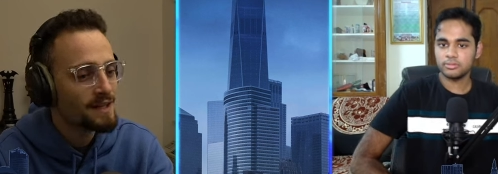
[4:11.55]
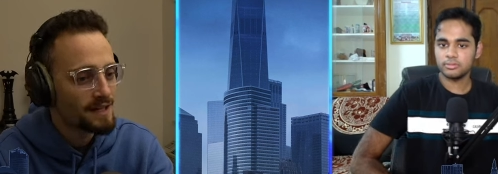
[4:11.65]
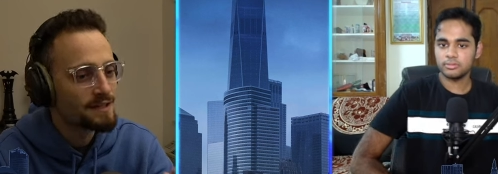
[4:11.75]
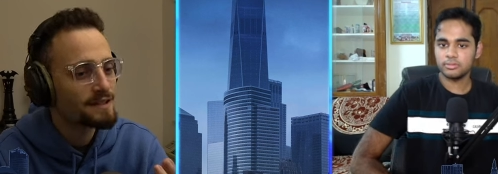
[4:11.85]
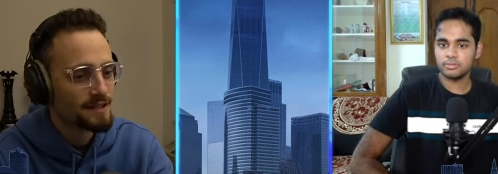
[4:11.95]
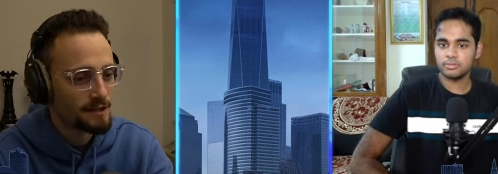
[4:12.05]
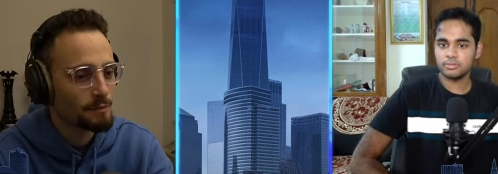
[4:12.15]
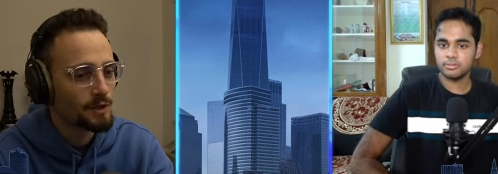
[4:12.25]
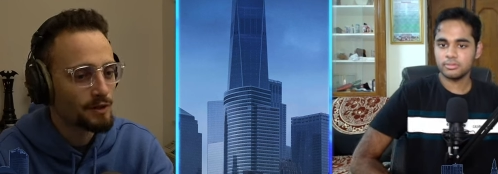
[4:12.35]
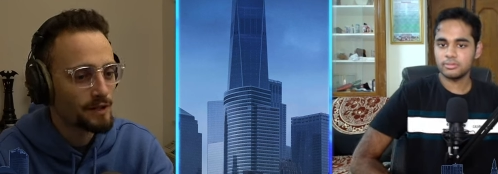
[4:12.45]
Speaker 1: Is it
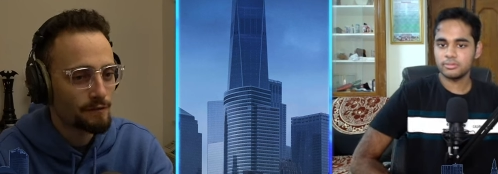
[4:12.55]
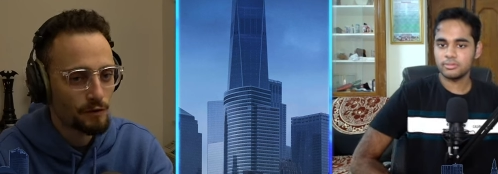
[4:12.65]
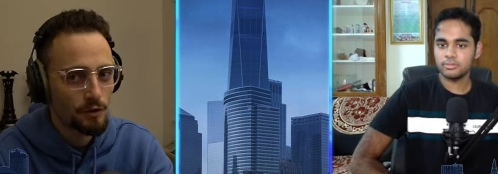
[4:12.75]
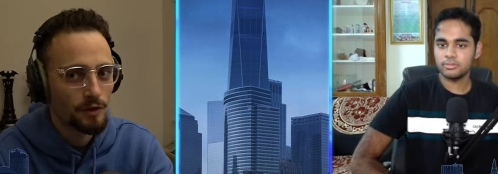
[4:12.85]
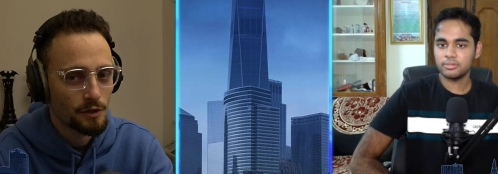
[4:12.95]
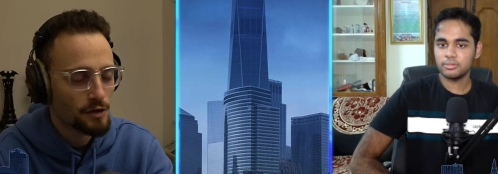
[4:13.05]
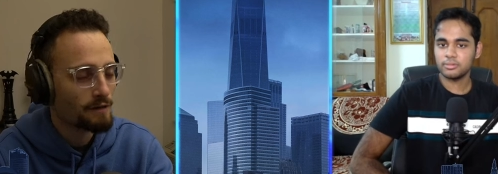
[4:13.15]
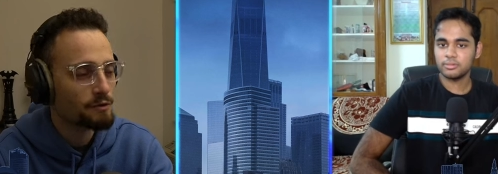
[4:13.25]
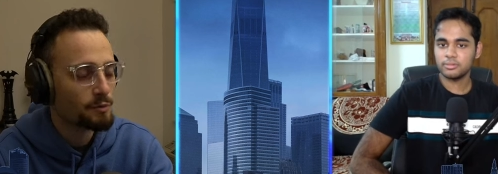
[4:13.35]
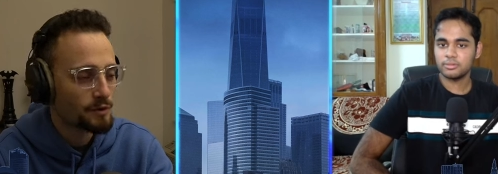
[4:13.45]
similar if you're gonna
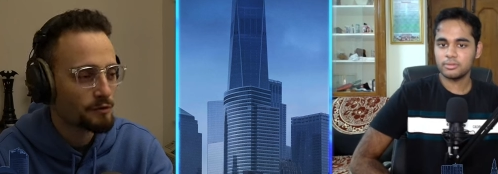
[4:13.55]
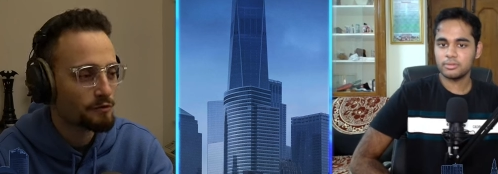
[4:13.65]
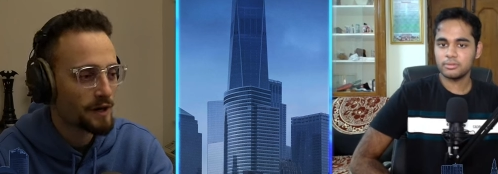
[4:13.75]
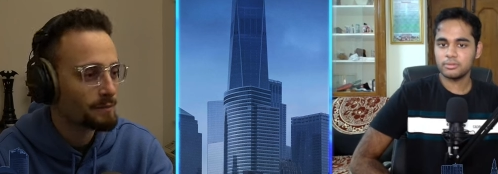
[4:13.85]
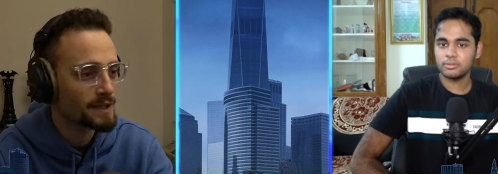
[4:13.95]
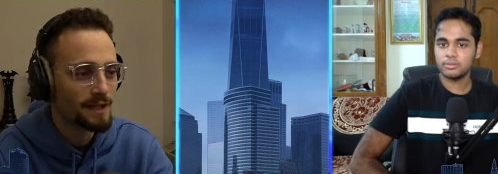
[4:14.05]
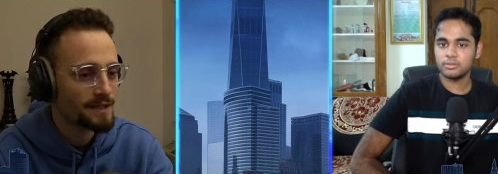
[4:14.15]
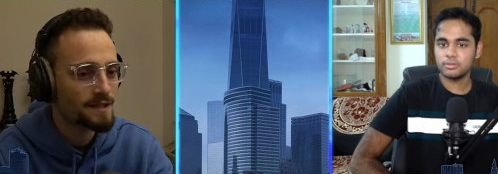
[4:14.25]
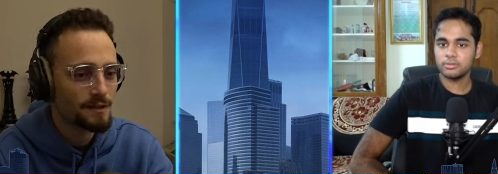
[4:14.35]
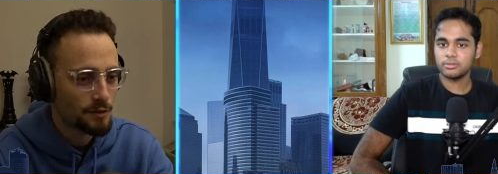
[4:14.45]
travel with your family,
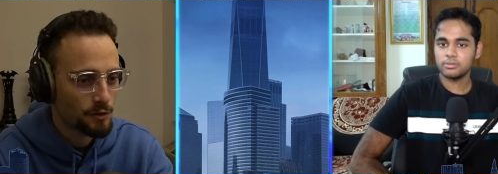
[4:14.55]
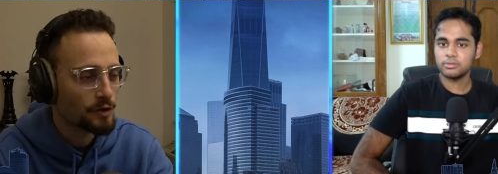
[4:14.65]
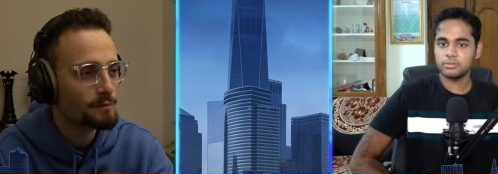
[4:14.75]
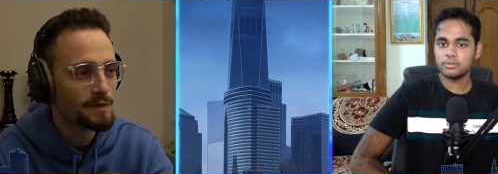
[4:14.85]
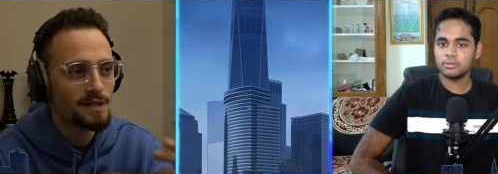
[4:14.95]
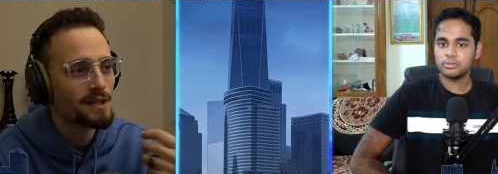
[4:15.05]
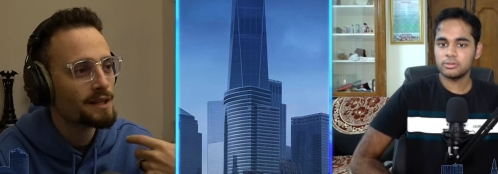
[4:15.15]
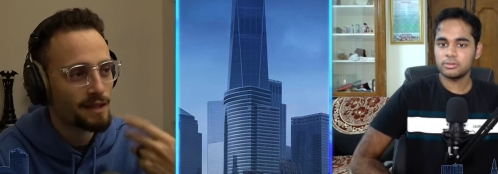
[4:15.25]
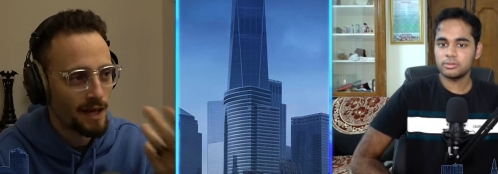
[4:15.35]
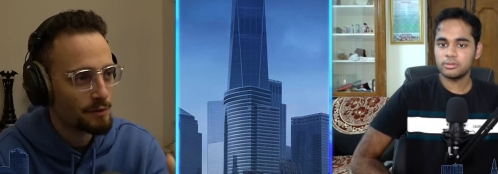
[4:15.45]
let's say to Europe? Isn't it
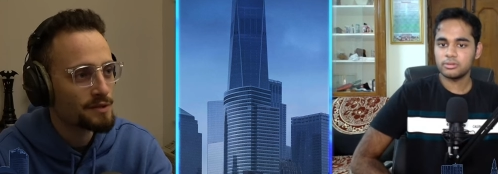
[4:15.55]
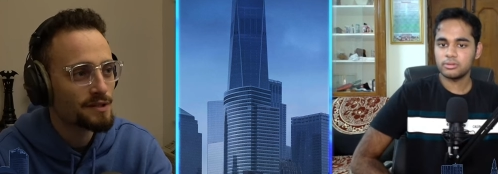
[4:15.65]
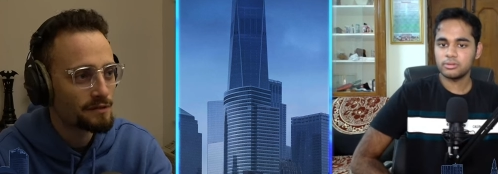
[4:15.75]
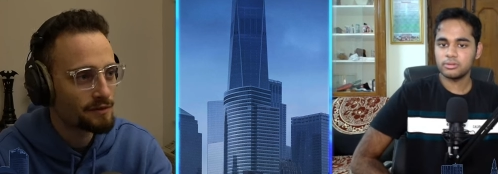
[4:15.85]
thousands of